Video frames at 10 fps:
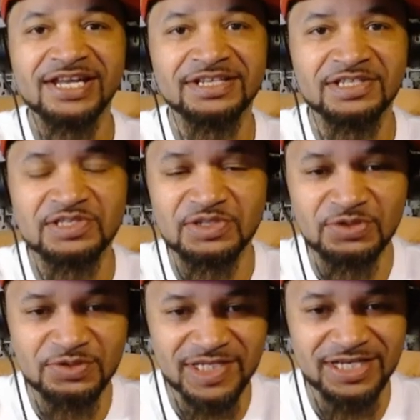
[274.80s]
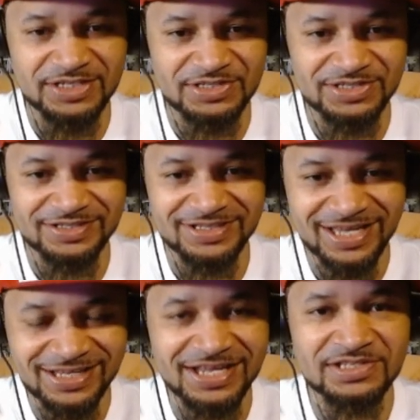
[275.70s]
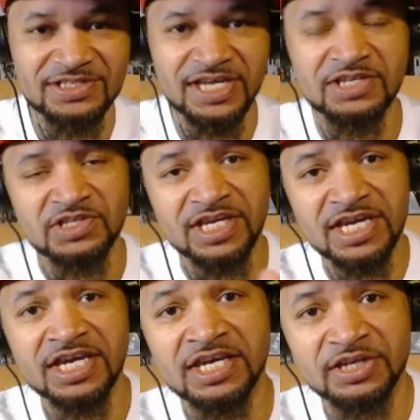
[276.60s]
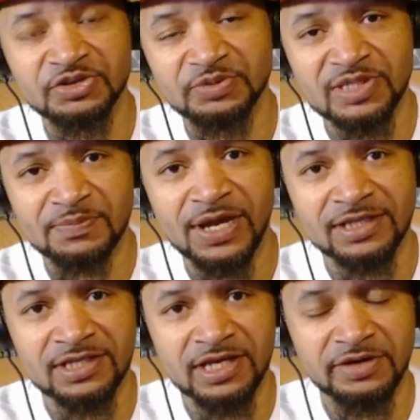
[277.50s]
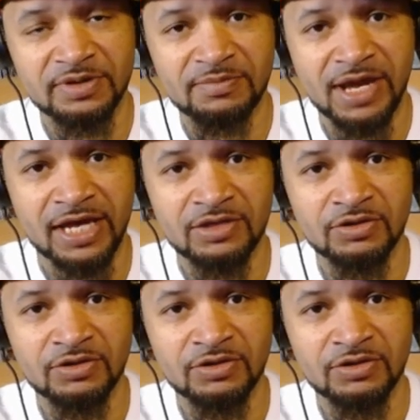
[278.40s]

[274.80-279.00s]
like this dude's energy. I like his energy and his respect in Harry Mack.